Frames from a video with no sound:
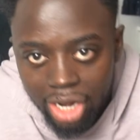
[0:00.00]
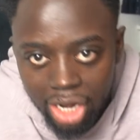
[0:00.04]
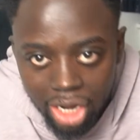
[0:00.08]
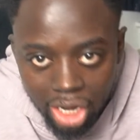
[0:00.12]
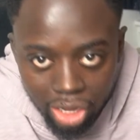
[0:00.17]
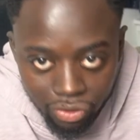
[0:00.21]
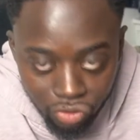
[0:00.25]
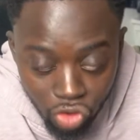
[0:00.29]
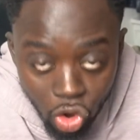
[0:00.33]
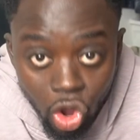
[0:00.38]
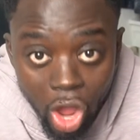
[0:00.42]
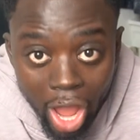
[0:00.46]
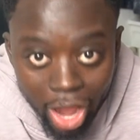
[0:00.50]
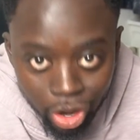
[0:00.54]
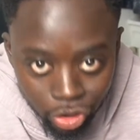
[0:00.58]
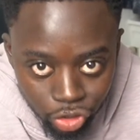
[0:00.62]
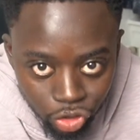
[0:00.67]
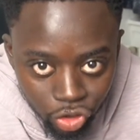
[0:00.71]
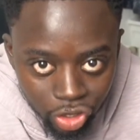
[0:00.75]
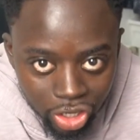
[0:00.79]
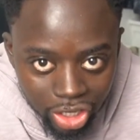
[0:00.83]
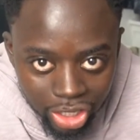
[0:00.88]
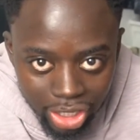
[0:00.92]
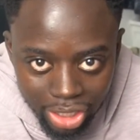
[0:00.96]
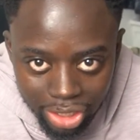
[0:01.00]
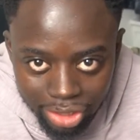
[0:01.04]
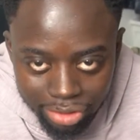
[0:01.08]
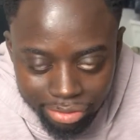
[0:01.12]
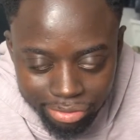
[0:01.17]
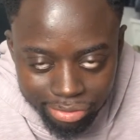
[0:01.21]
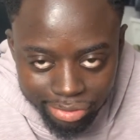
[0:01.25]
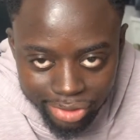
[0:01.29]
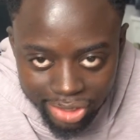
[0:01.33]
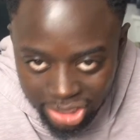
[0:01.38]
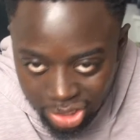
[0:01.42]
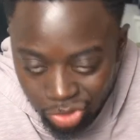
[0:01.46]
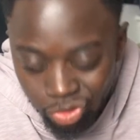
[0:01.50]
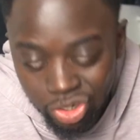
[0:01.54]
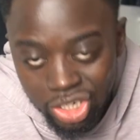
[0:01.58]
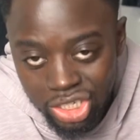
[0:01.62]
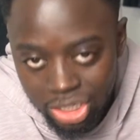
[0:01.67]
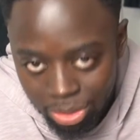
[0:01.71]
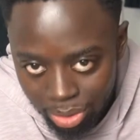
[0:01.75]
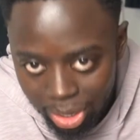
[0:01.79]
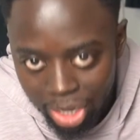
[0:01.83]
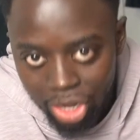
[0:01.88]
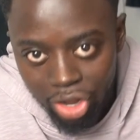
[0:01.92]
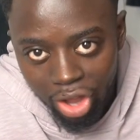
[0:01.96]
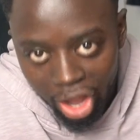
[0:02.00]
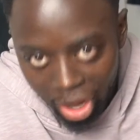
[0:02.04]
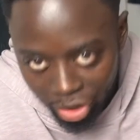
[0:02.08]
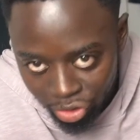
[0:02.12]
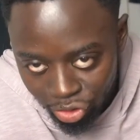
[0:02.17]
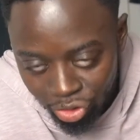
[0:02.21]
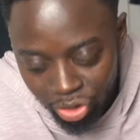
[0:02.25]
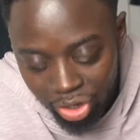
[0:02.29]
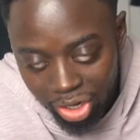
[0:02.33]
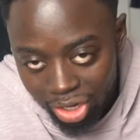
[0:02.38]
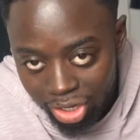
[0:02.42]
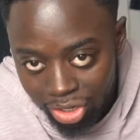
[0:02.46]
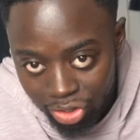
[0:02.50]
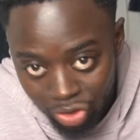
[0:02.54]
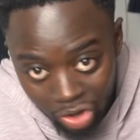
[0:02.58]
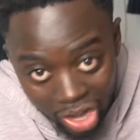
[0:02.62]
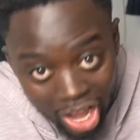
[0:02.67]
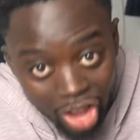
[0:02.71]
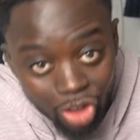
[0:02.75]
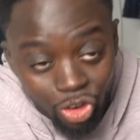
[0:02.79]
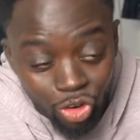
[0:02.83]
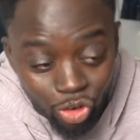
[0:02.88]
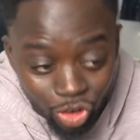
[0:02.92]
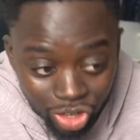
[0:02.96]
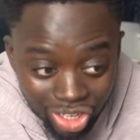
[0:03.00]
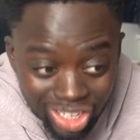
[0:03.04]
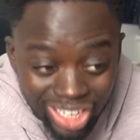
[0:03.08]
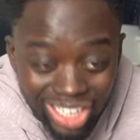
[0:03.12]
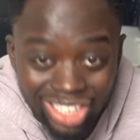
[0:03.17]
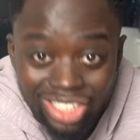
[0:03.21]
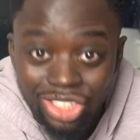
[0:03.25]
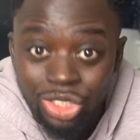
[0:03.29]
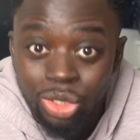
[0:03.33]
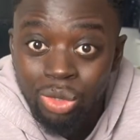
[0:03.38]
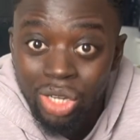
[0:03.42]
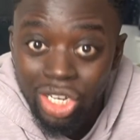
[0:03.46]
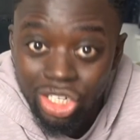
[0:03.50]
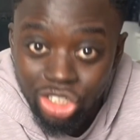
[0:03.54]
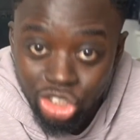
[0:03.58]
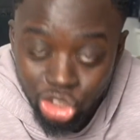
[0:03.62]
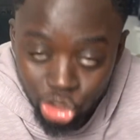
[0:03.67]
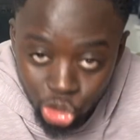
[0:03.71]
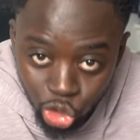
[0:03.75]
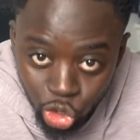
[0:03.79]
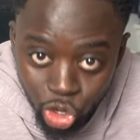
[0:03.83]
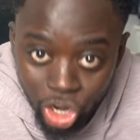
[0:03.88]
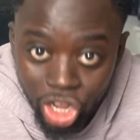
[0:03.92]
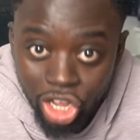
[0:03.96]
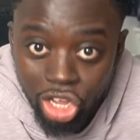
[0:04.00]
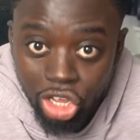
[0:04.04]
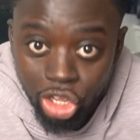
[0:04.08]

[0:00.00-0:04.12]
If you're going on holiday, there's a reason why you're going on holiday. You're going on holiday to enjoy